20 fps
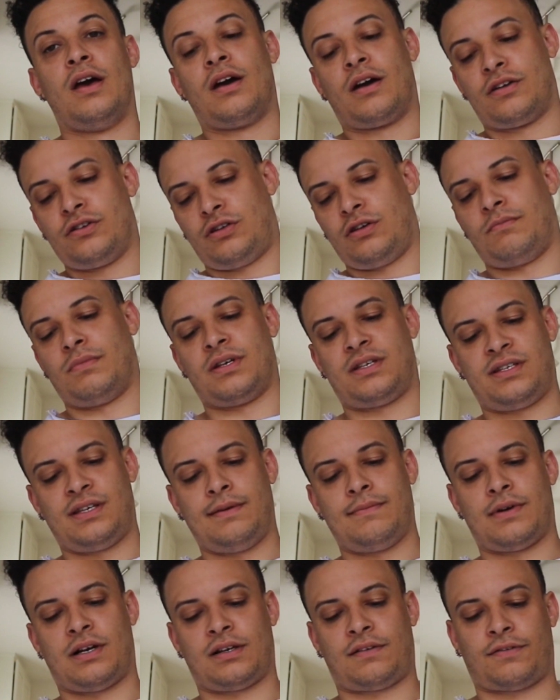consuming sea
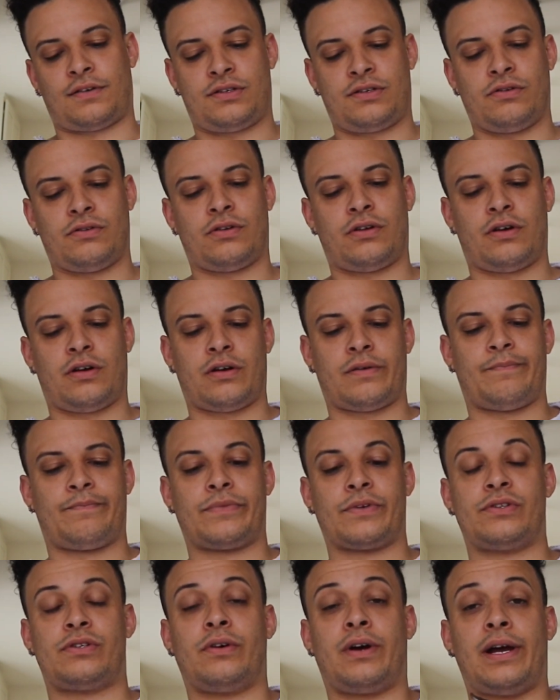moss for so long.
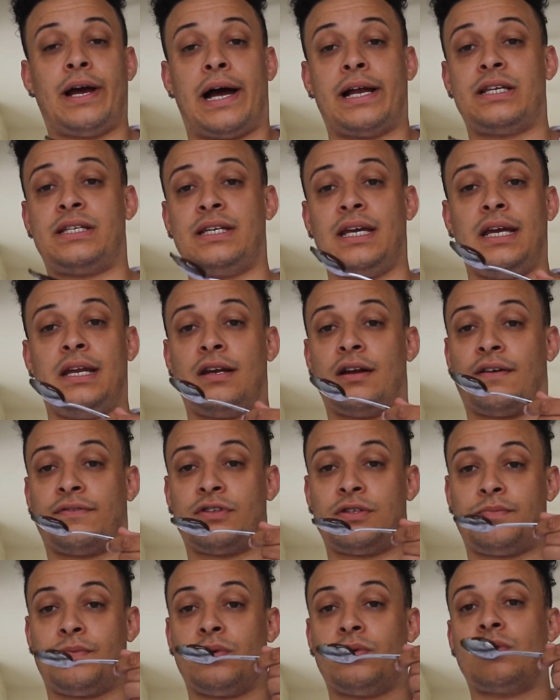So I just eat it off
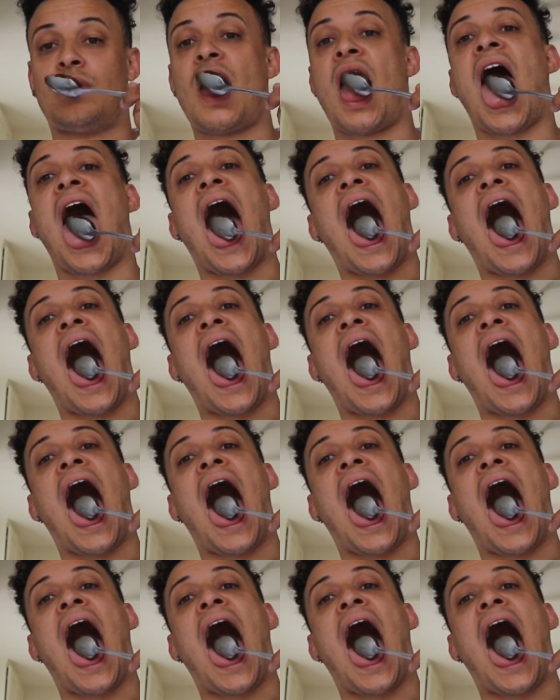the spoon.